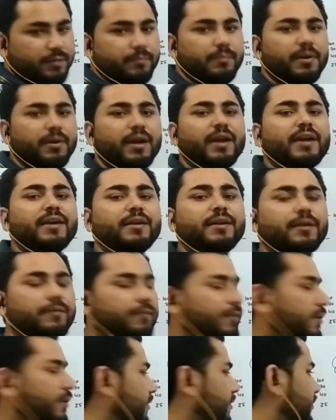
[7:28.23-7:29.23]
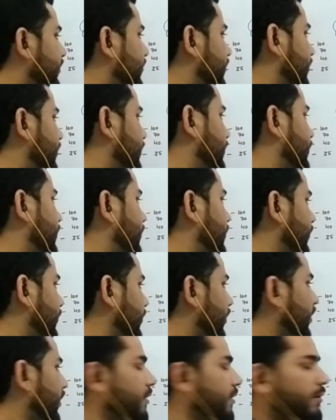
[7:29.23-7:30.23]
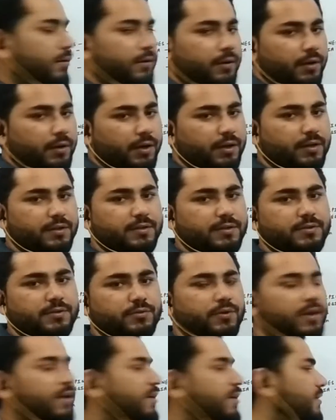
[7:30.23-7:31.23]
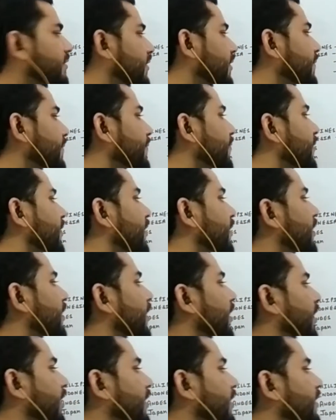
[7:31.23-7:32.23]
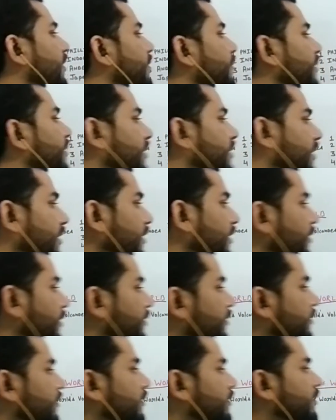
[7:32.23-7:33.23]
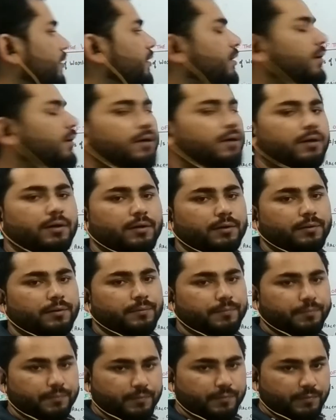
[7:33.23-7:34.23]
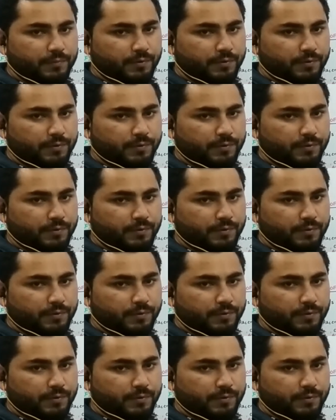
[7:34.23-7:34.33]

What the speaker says: some intervals, okay. It is, you can say, intermittent uh,